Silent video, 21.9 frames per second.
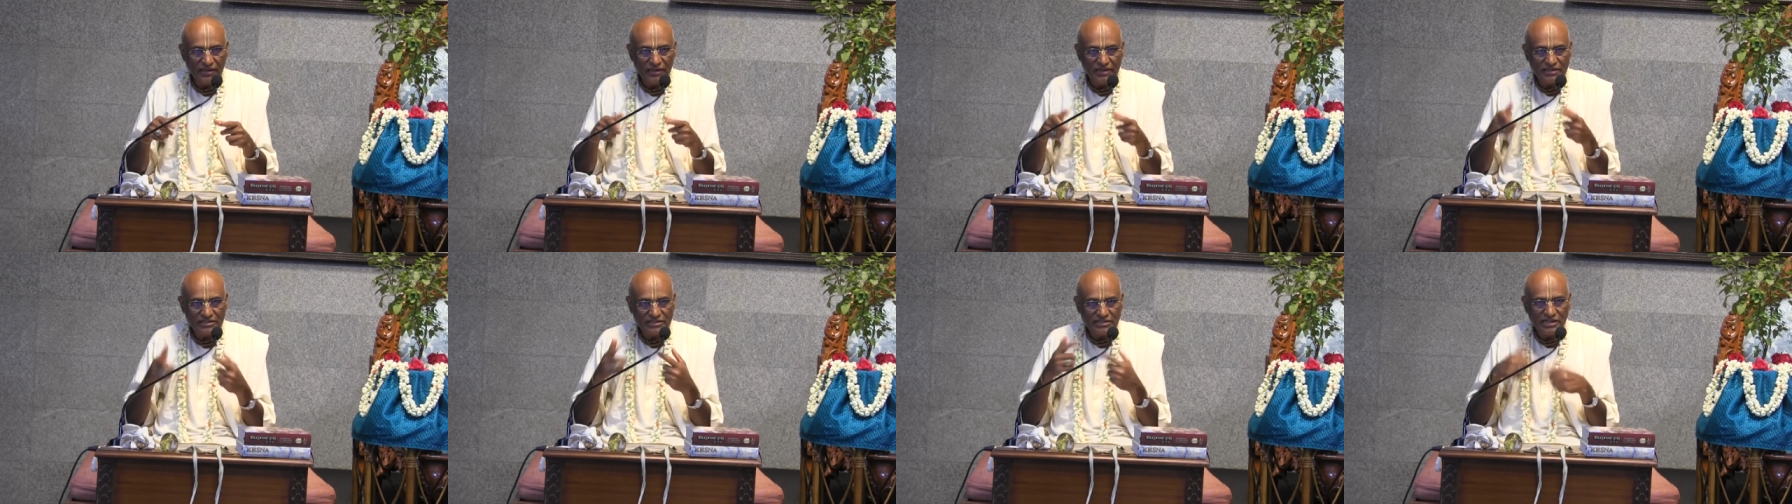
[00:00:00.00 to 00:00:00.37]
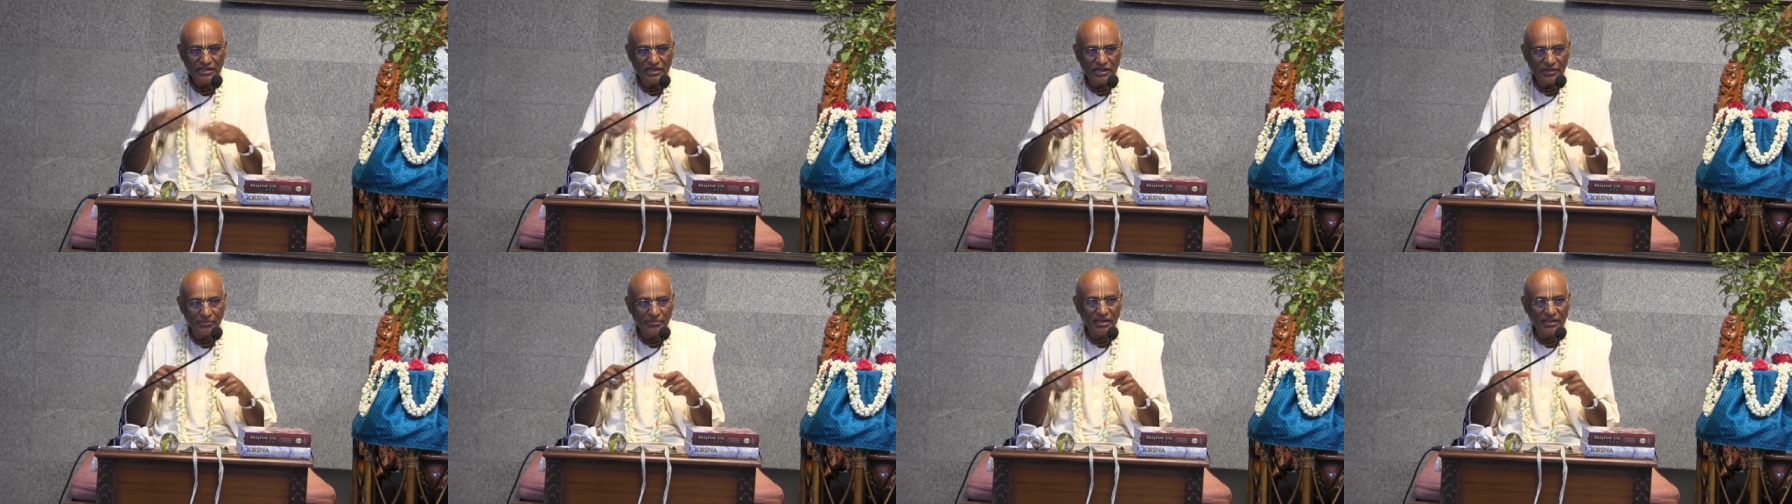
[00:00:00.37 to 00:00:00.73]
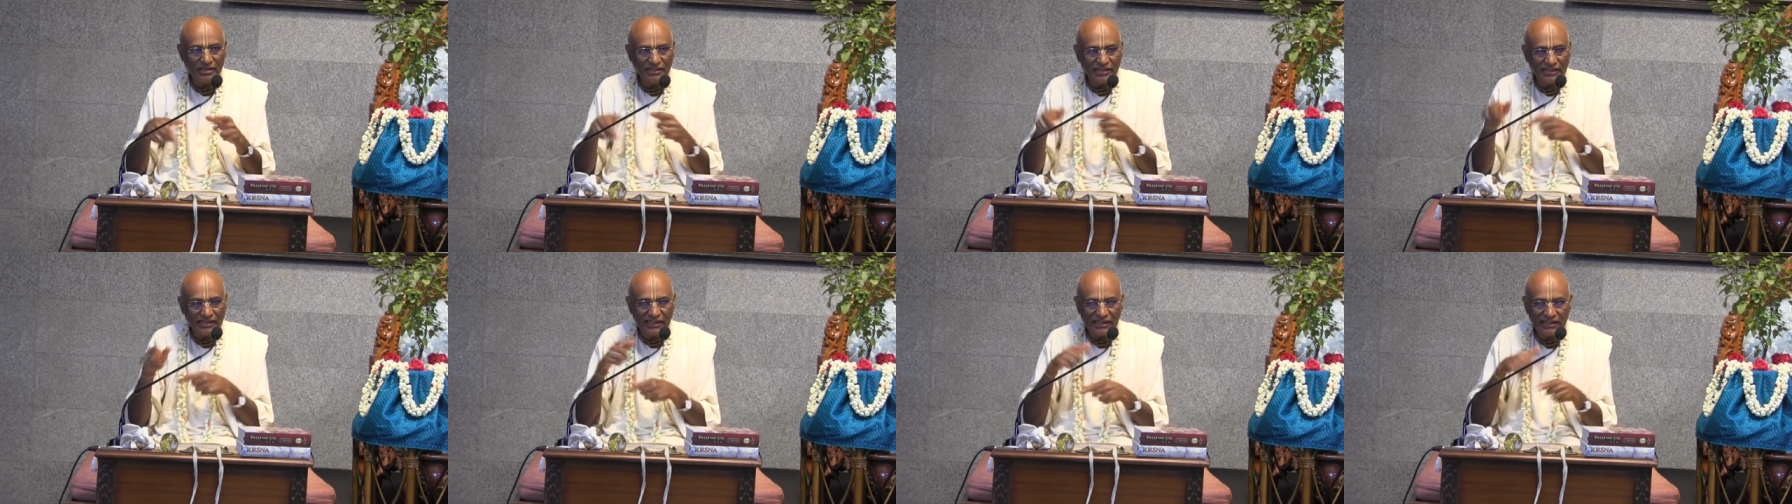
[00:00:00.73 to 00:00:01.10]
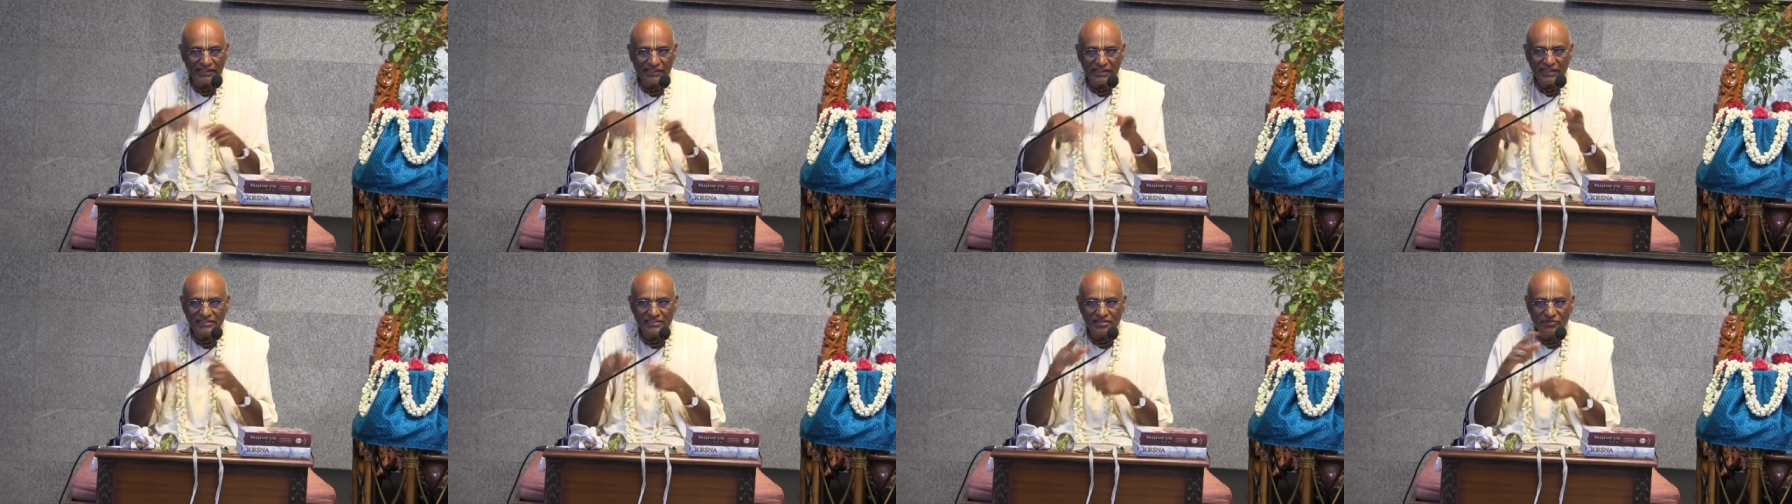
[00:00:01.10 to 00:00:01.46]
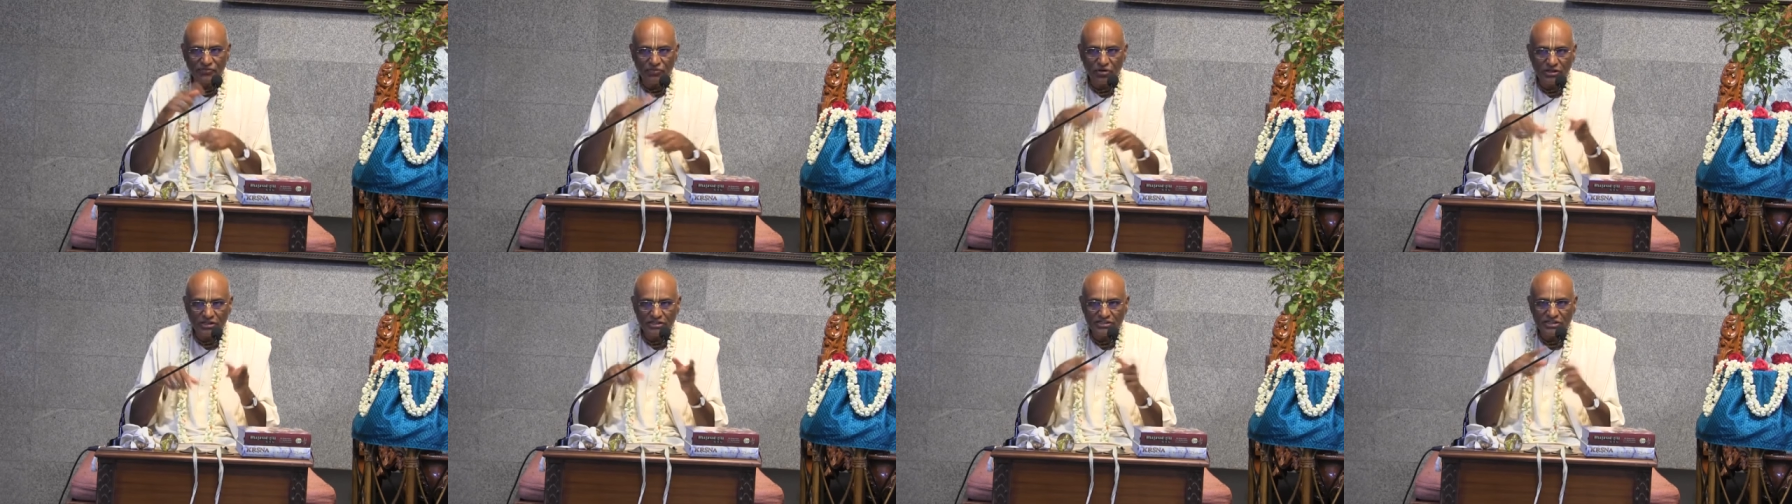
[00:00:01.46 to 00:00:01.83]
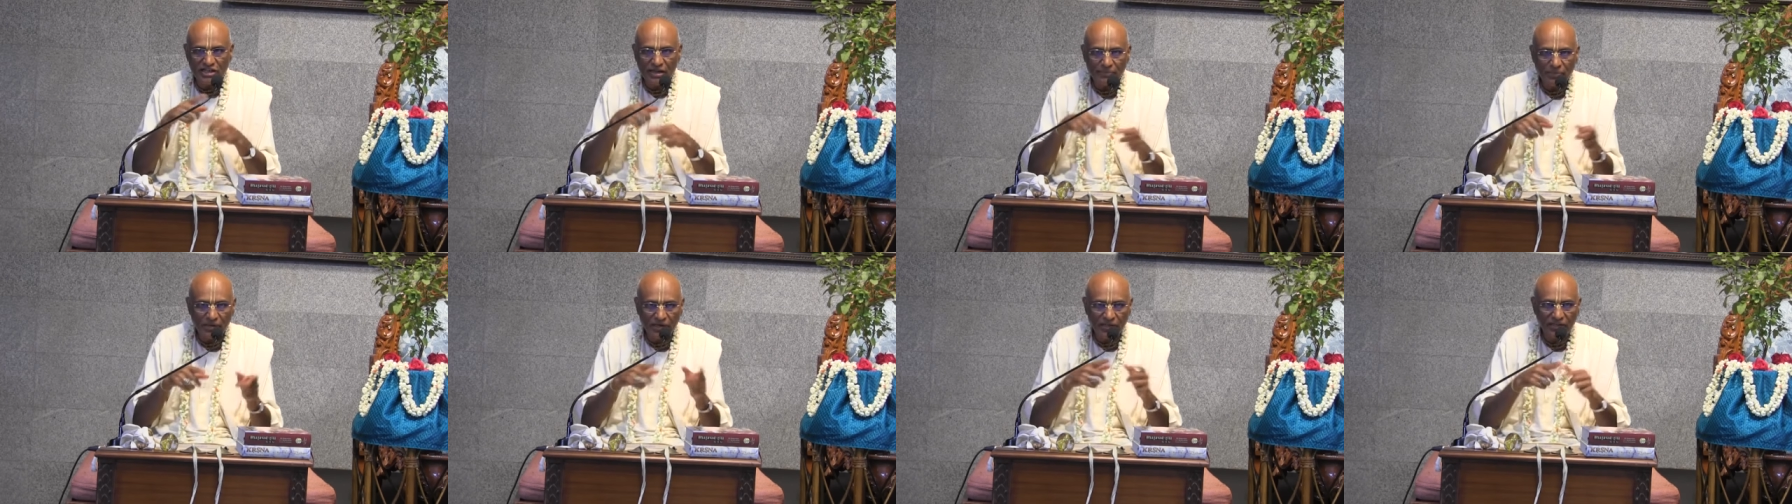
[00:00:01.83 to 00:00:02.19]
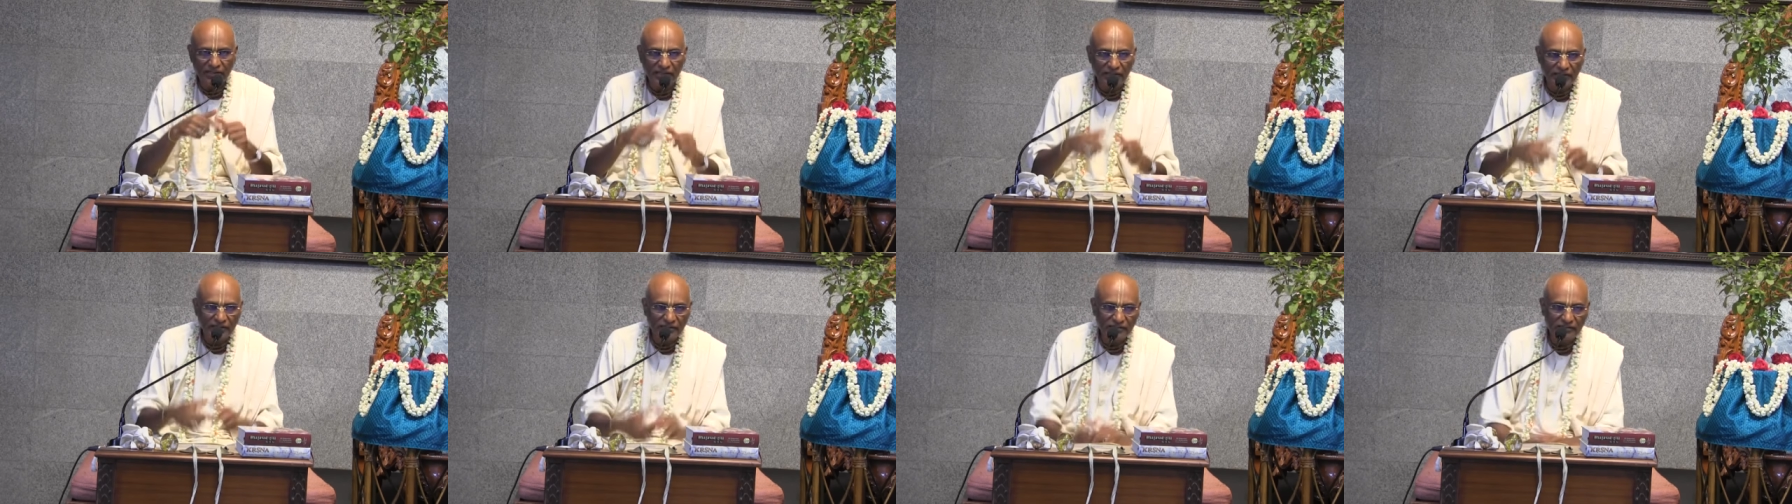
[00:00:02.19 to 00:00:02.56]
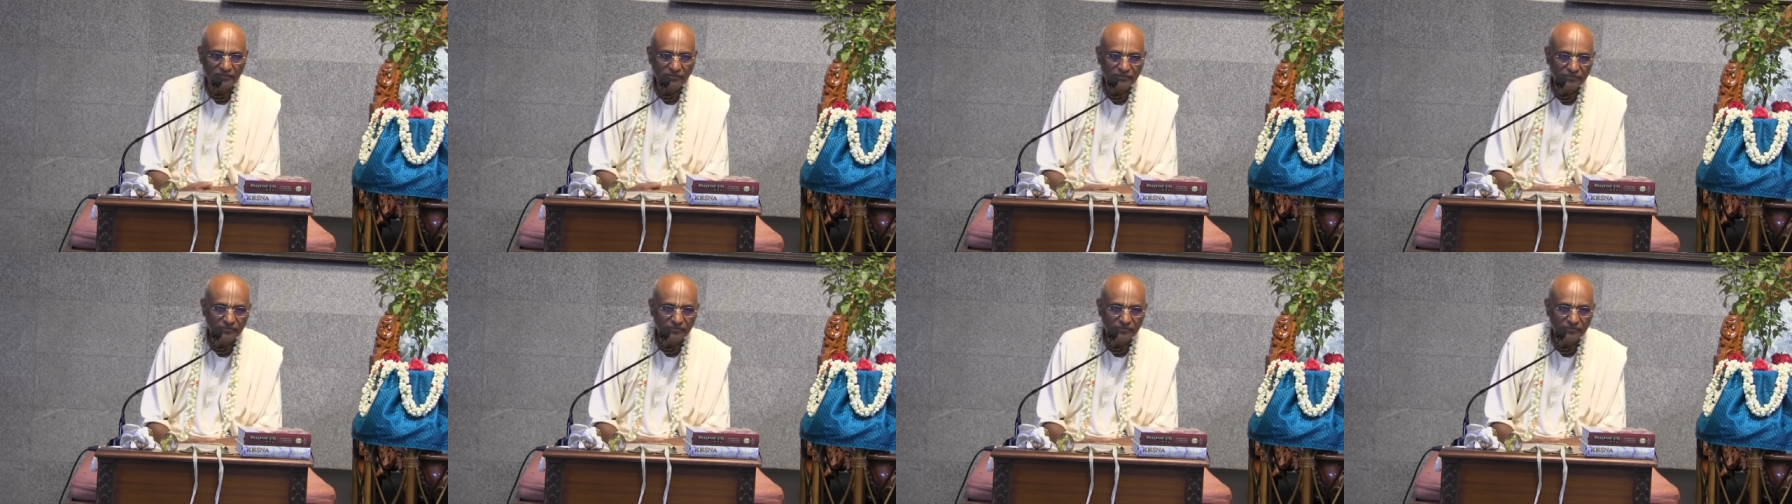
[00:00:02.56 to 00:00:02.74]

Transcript: he is determining the details of what is happening there.